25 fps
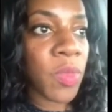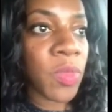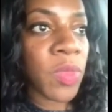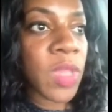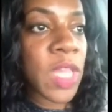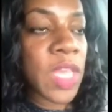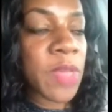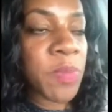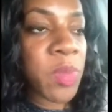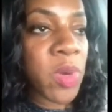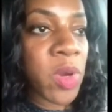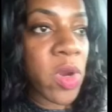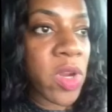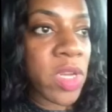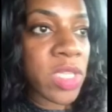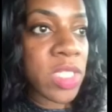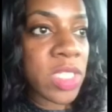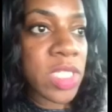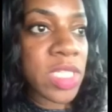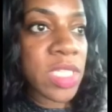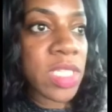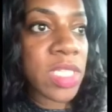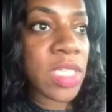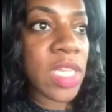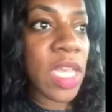The
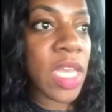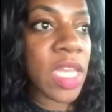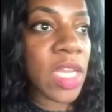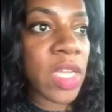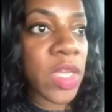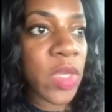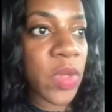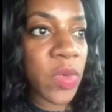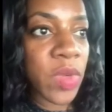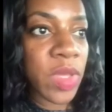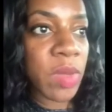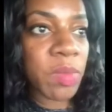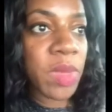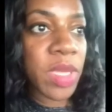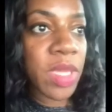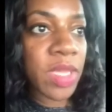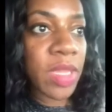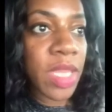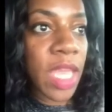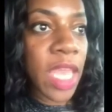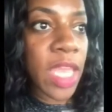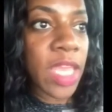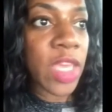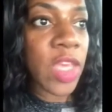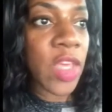purchase-sale
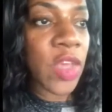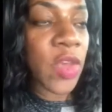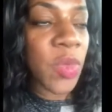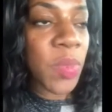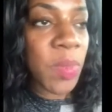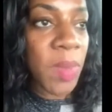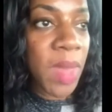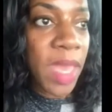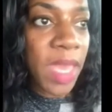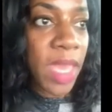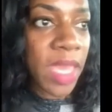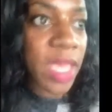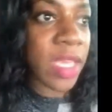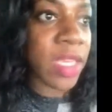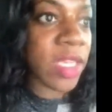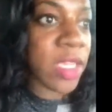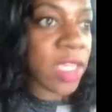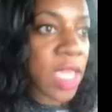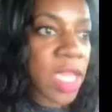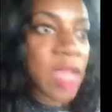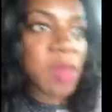agreement that you made